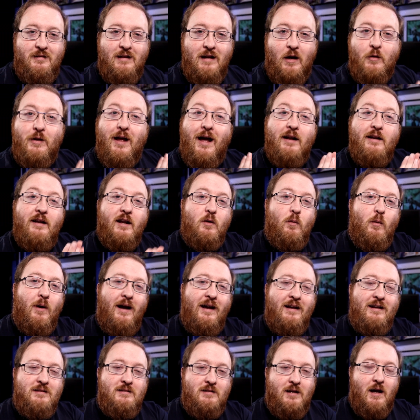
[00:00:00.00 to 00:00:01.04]
Now tactic
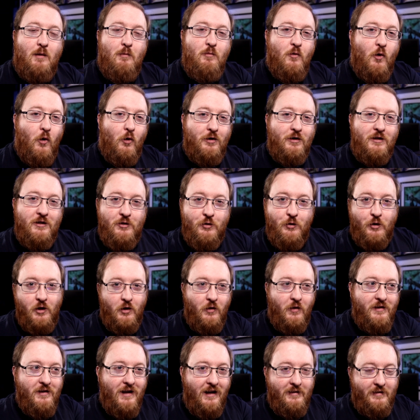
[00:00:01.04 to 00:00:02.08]
wise, I'm not going to show you
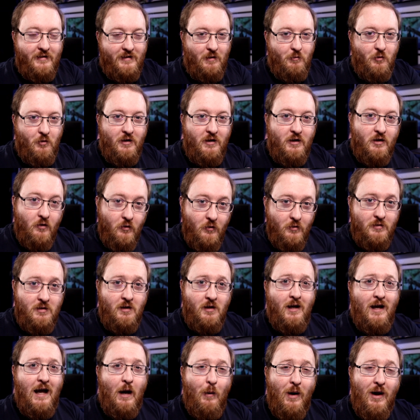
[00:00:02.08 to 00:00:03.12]
the tactic I'm going to use.
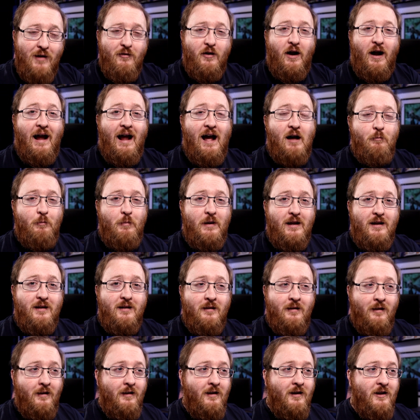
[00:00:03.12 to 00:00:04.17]
However, I have
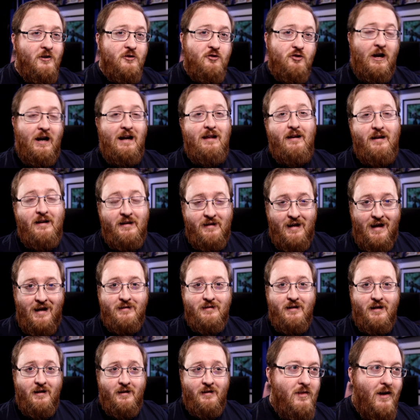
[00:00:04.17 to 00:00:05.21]
been trialling a
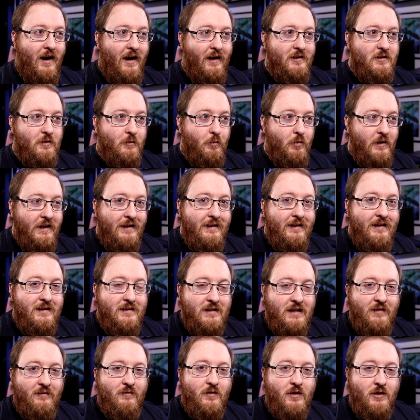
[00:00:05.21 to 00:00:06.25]
tactic that is completely
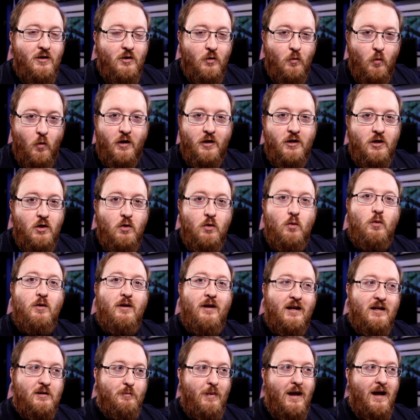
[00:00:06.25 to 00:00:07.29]
different to what you would
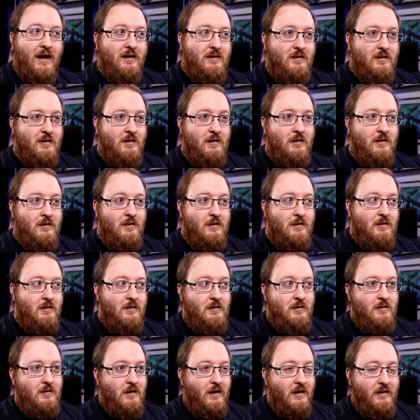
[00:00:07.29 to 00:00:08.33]
expect
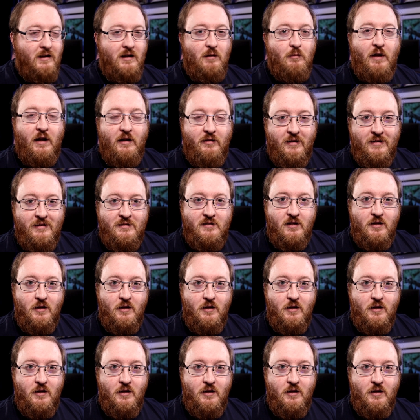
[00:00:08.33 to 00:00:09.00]
a team like this to